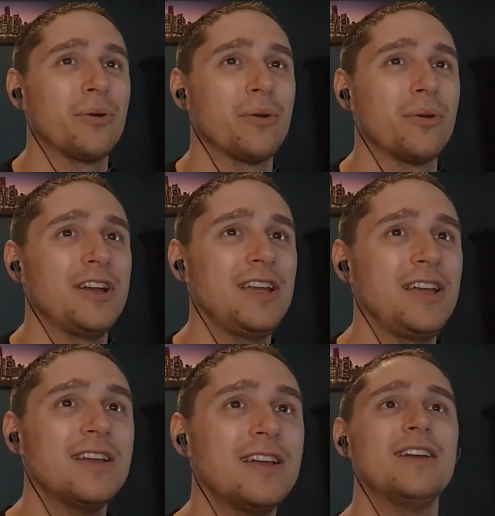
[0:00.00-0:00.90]
And that
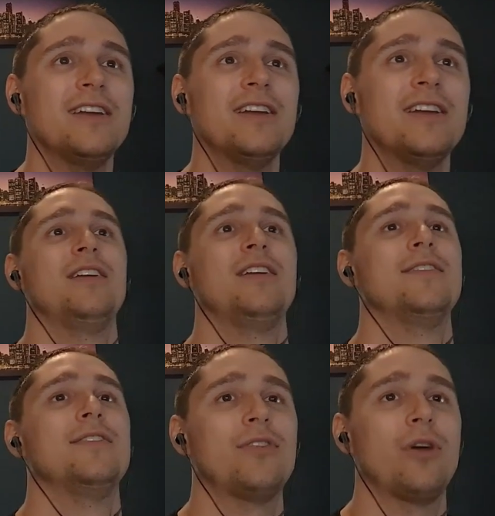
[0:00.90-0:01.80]
does bring us
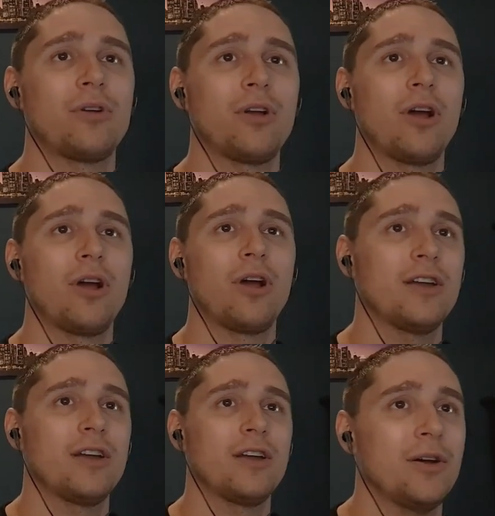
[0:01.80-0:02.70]
into chapter
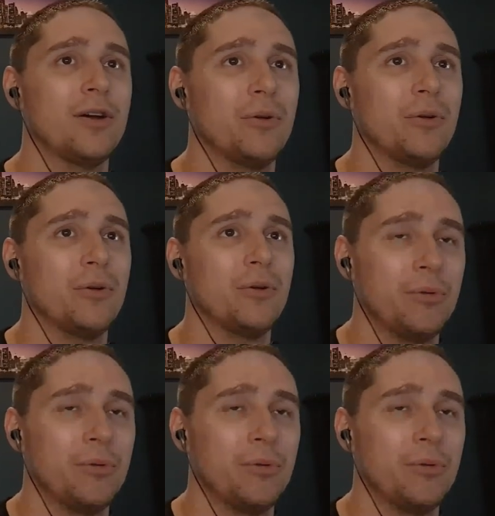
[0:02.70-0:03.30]
25, which is